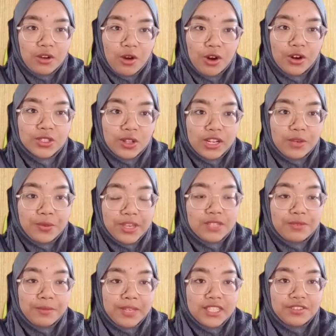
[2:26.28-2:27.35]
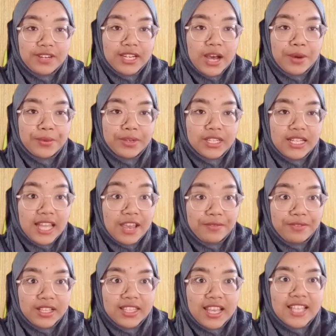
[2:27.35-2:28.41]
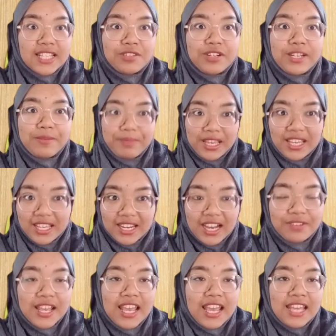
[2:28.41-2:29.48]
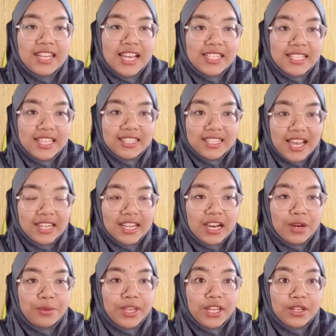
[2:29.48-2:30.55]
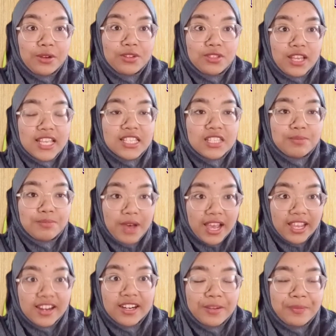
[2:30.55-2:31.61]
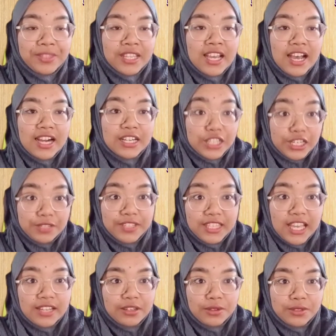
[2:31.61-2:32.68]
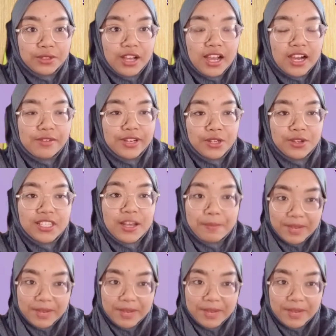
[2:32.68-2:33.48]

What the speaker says: or solid waste from entering our landfill that has already big enough. And other than that, we can also inspire creativity and also reduce